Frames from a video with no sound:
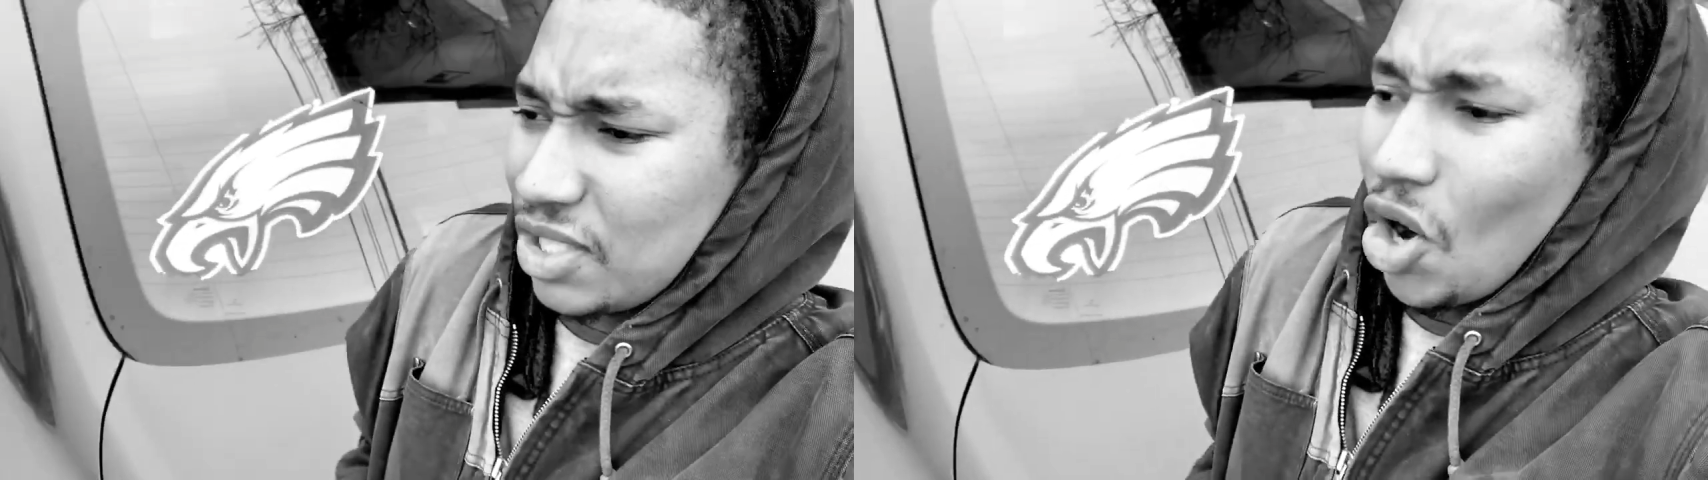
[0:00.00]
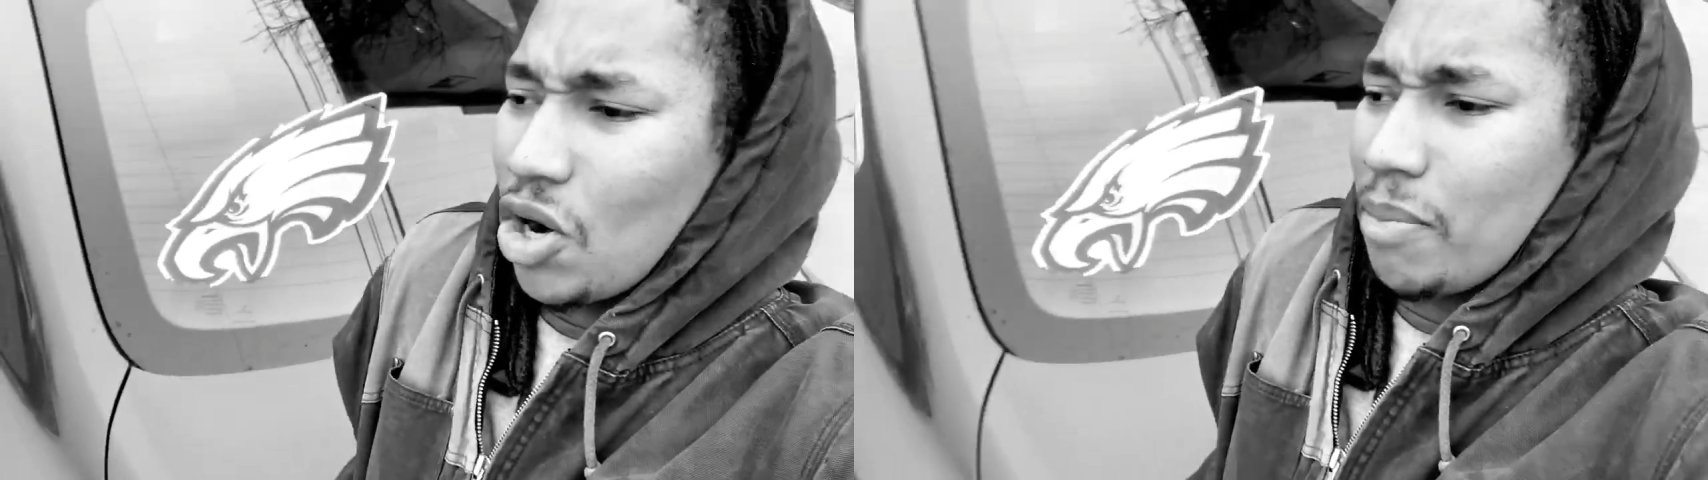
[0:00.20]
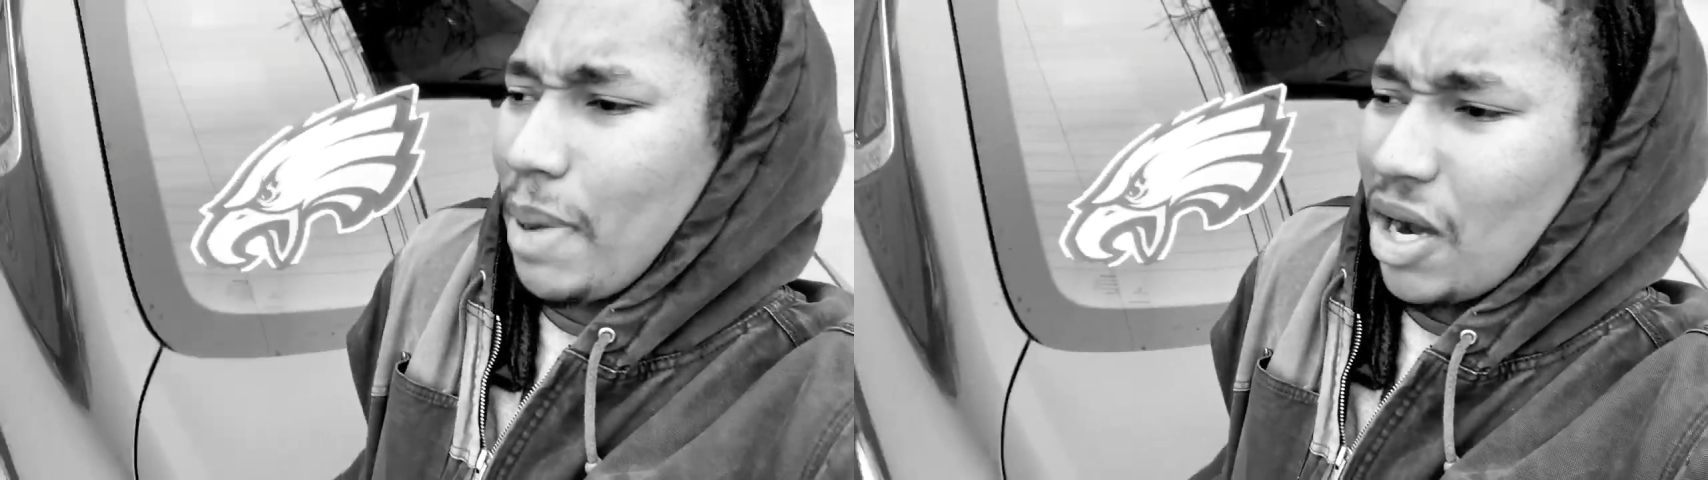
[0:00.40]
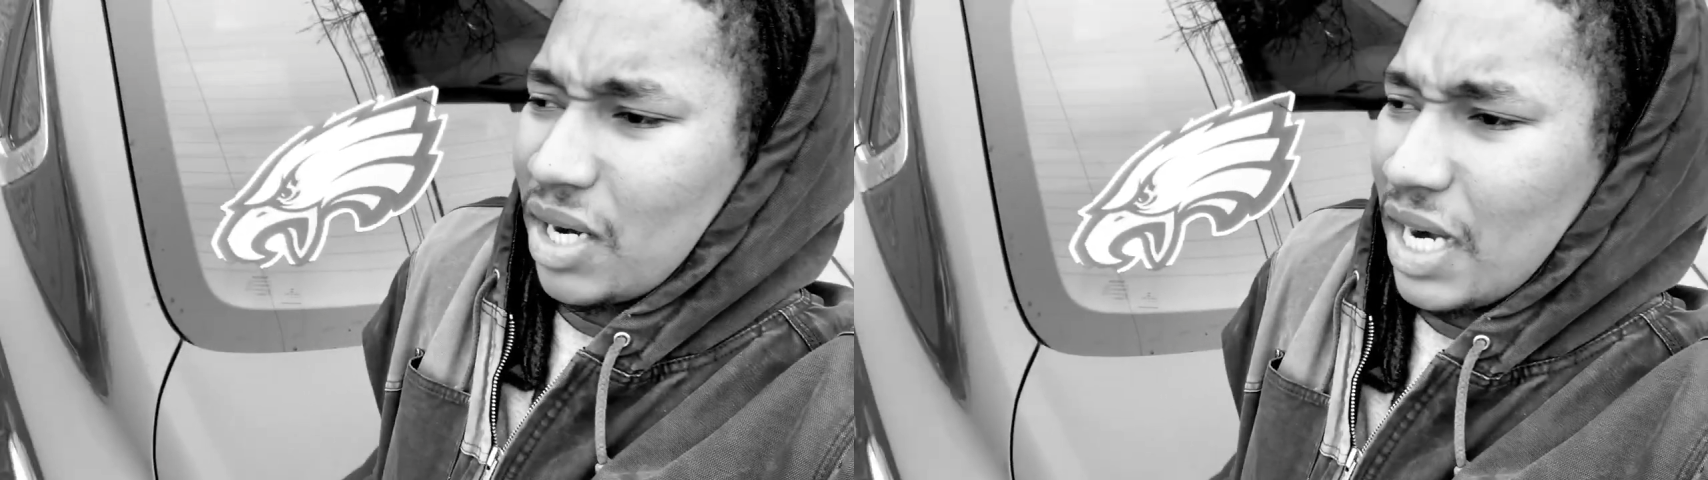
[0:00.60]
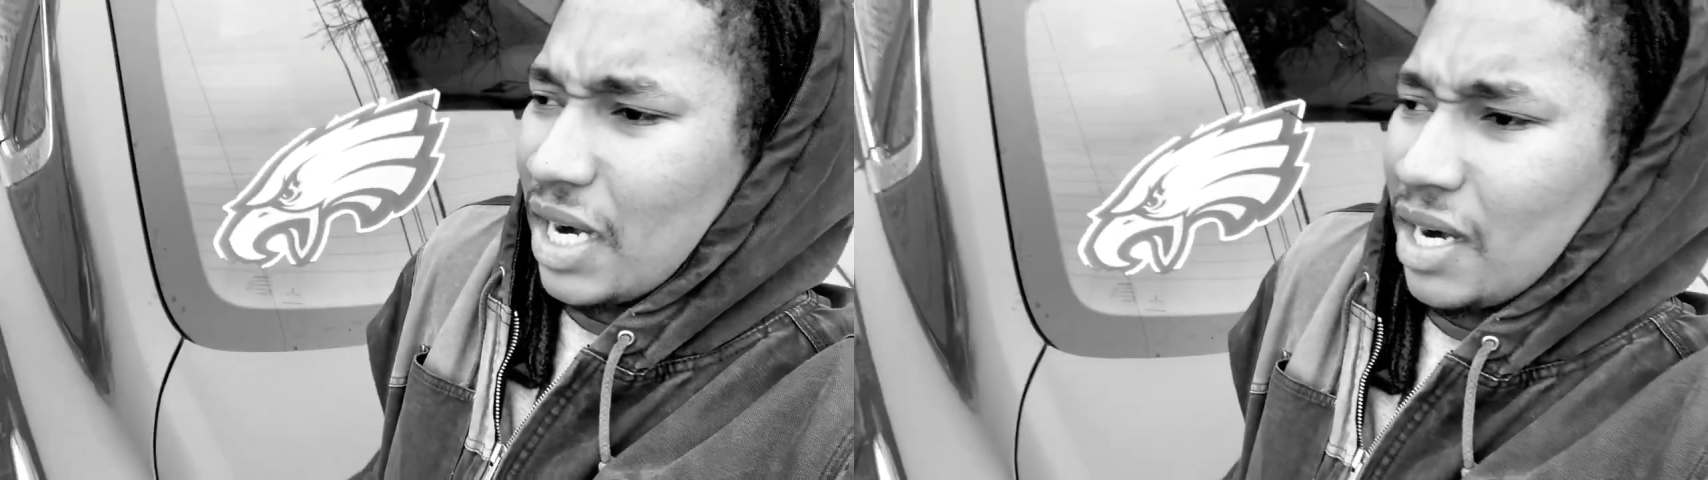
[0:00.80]
talking
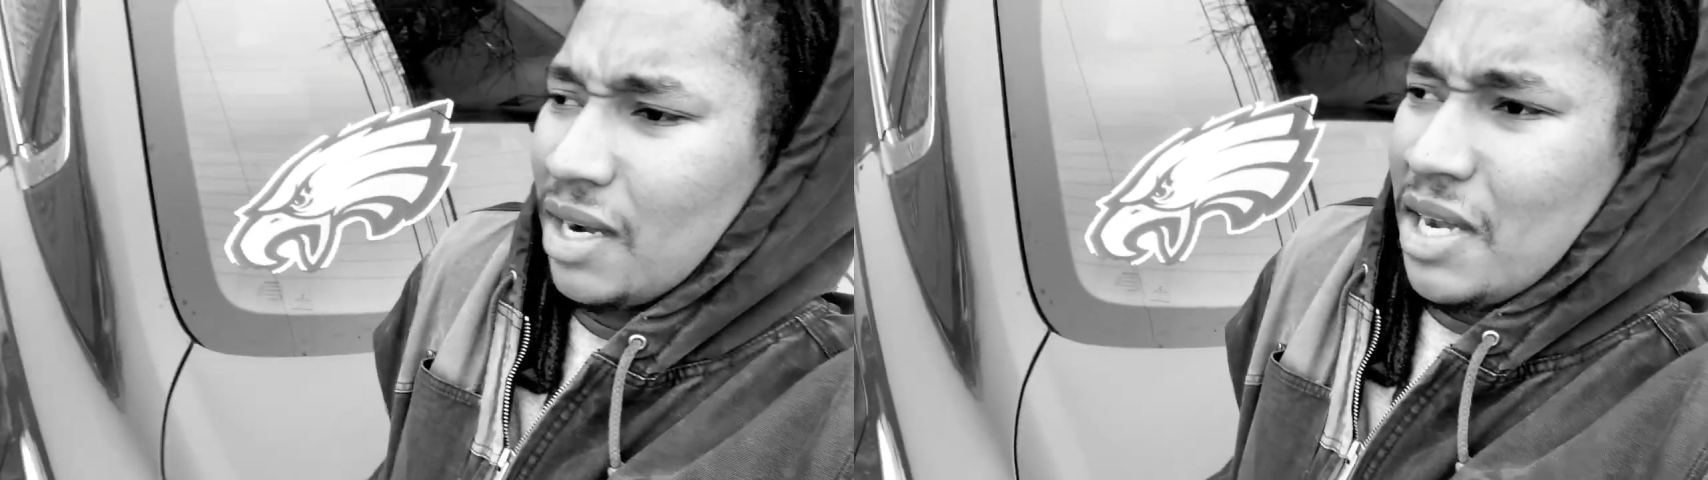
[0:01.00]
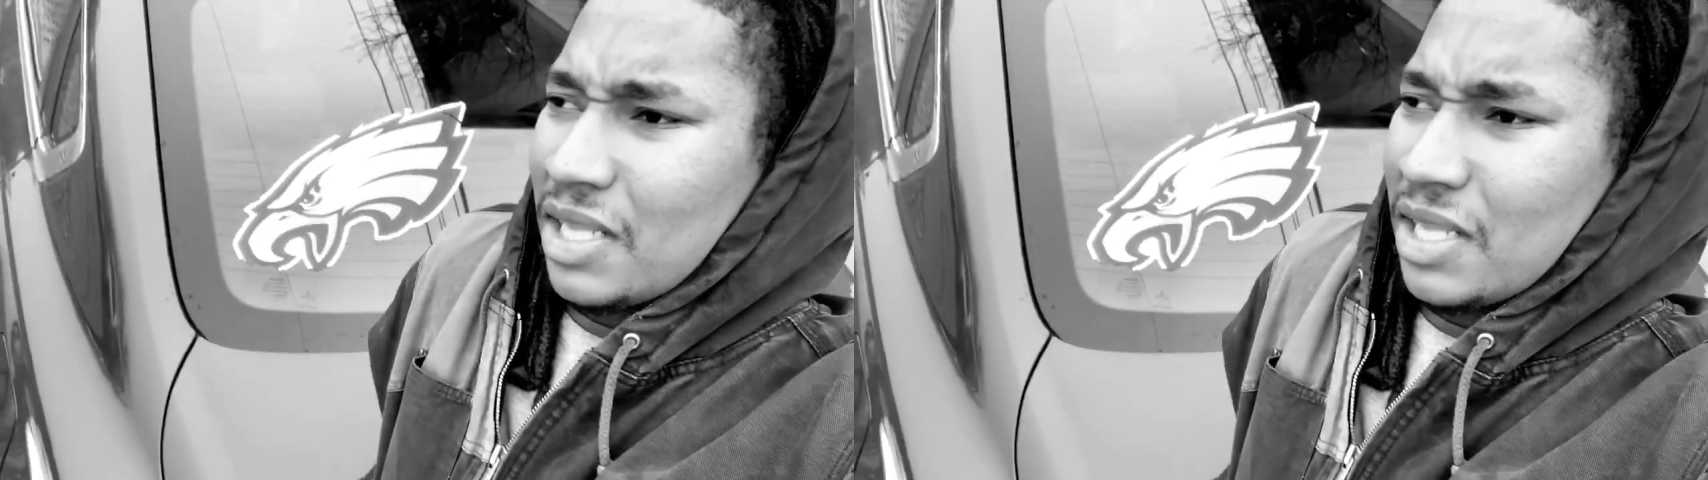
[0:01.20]
about